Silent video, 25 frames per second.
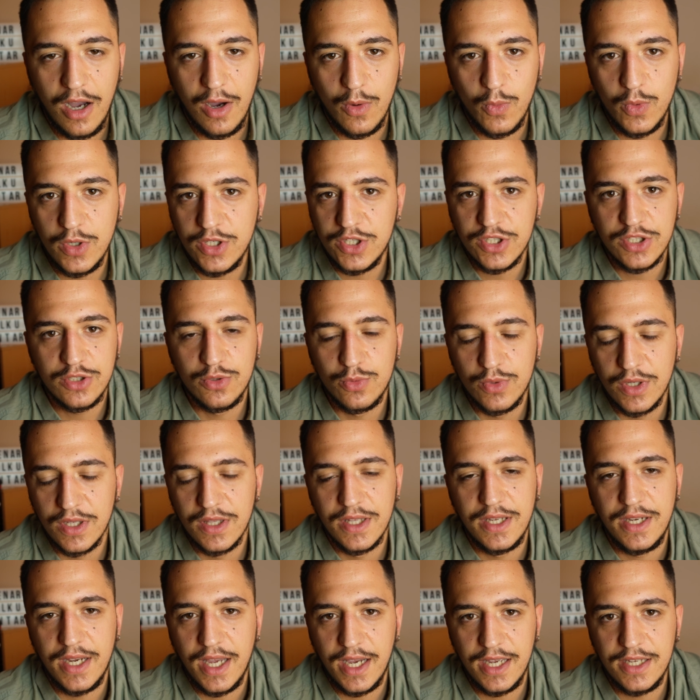which is
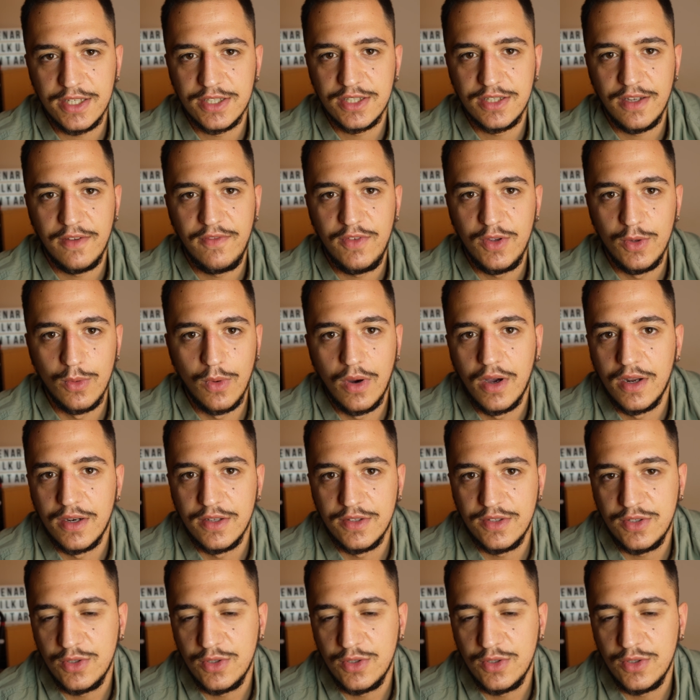really nice if you want to